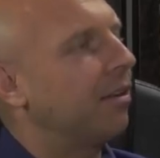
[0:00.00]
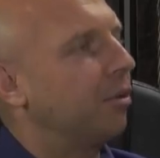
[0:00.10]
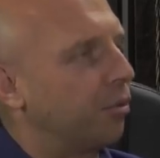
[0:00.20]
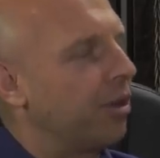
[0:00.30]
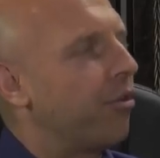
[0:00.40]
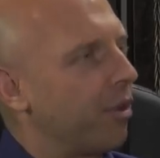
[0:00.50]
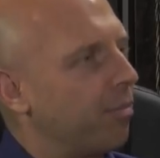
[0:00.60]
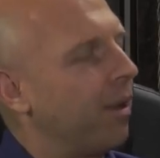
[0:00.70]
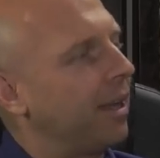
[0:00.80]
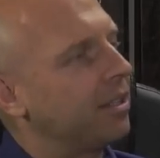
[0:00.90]
already
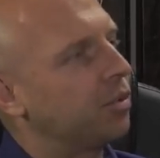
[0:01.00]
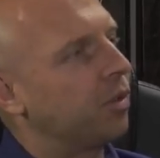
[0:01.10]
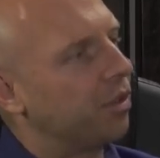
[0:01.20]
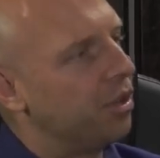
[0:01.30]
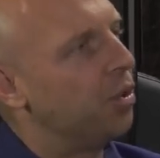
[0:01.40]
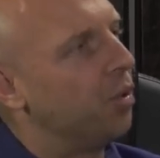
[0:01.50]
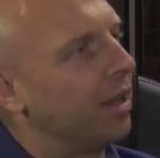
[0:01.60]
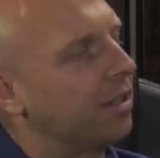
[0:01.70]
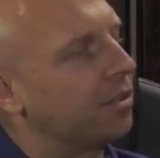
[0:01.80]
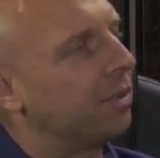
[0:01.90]
replaced with new
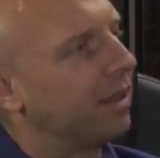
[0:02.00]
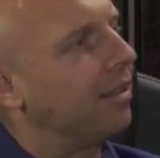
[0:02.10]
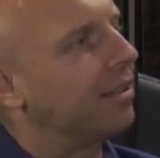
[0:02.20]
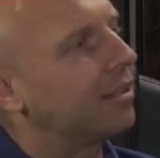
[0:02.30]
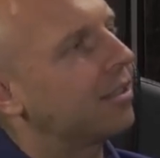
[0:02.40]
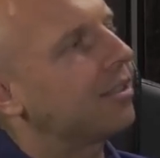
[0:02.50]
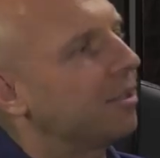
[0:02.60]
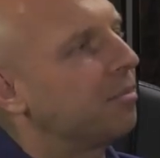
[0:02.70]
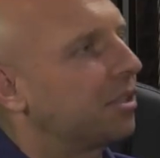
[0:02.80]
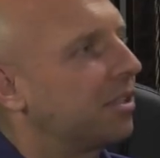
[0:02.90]
ones, but the
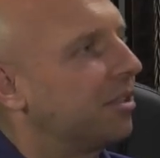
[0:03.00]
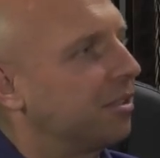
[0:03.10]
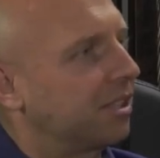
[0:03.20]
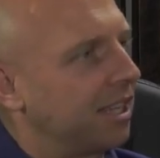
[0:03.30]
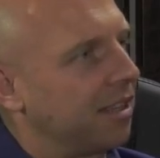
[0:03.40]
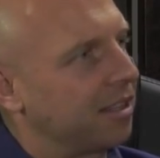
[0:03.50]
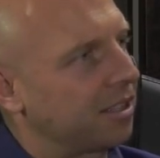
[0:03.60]
systems still stay the